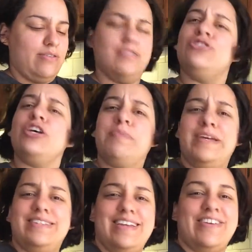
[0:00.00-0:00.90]

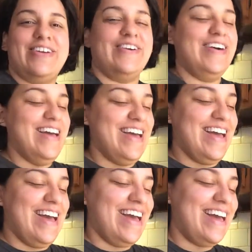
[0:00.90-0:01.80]
chickpeas, there you go.
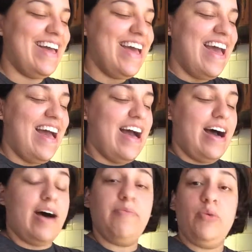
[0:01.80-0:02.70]

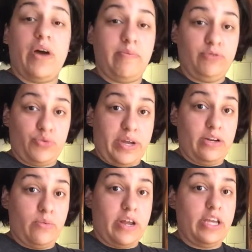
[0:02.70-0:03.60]
You want them drained
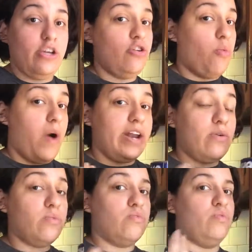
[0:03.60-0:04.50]
already. You don't want
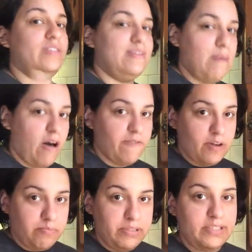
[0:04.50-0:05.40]
to rinse them off
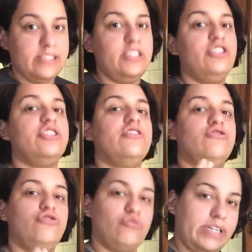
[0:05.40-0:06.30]
completely.
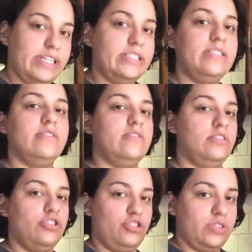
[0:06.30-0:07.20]
Just drain
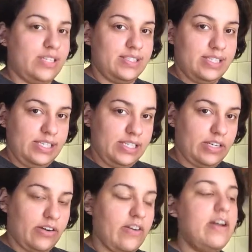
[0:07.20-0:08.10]
the juice that's in
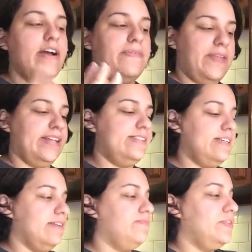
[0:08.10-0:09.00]
here, and that's
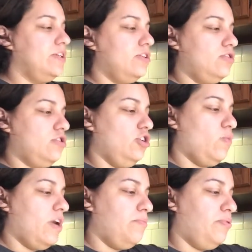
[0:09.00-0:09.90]
it. So you
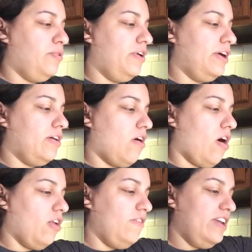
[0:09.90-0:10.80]
want to put
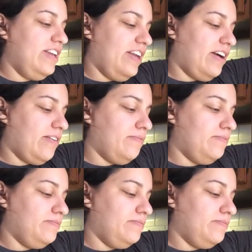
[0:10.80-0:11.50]
all of it in there,